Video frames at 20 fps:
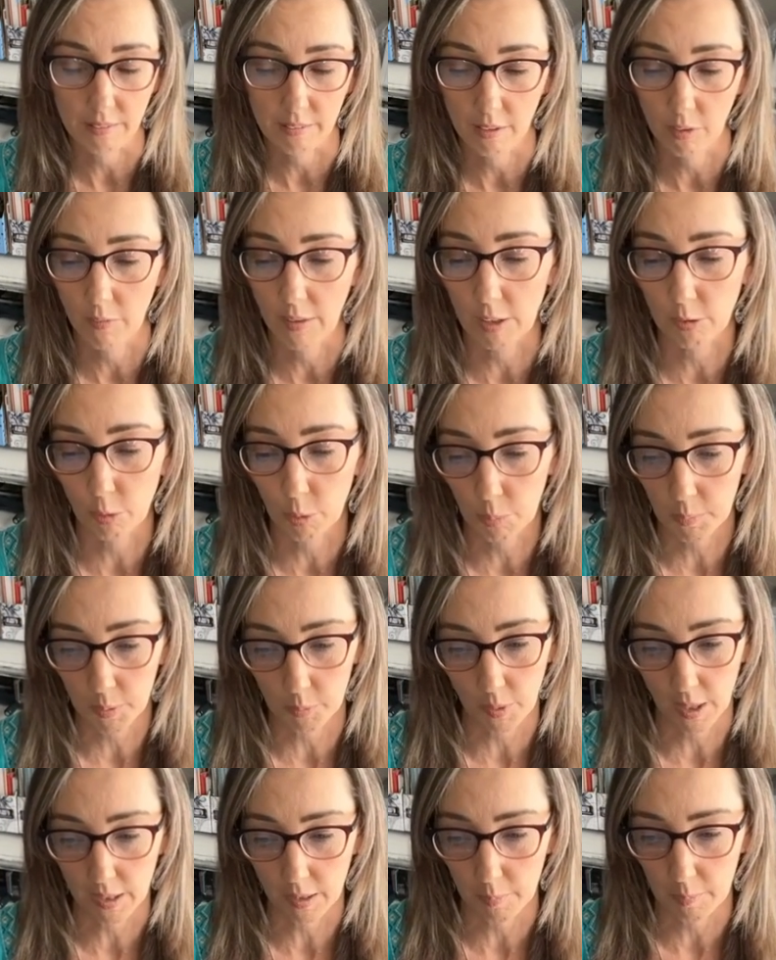So that's what we
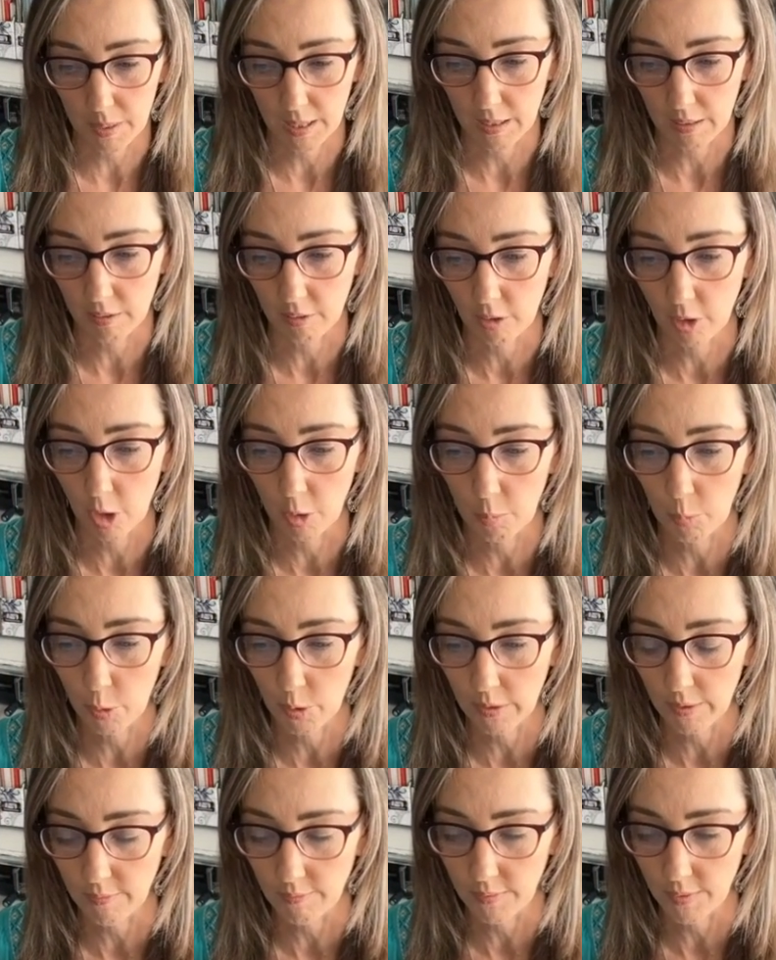recommend, no
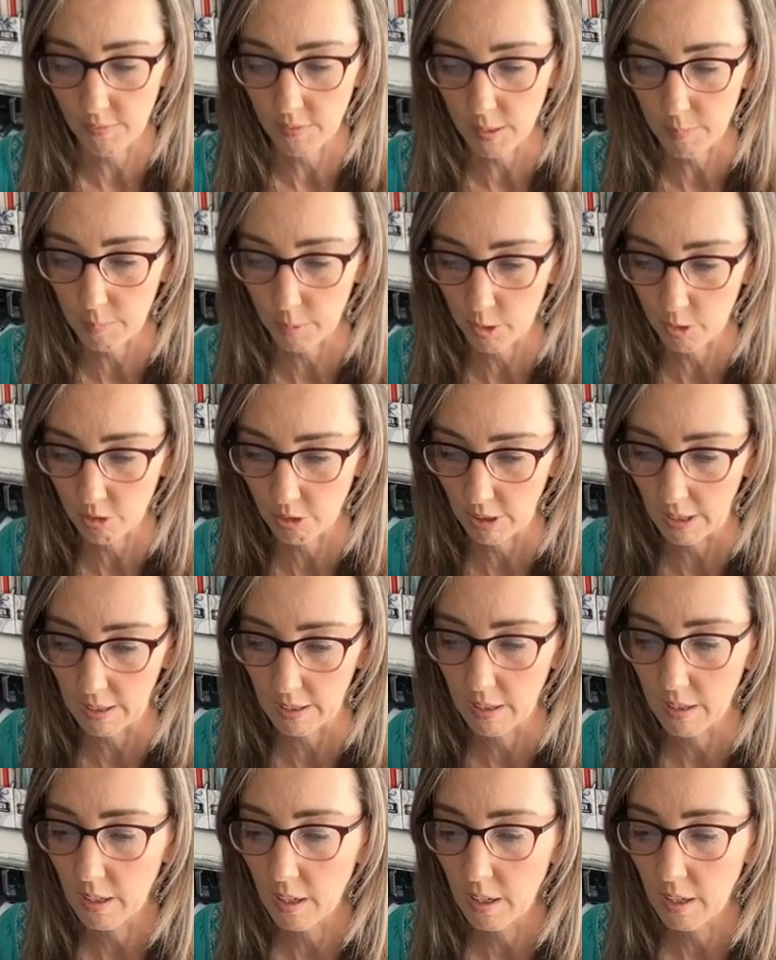more than 50%.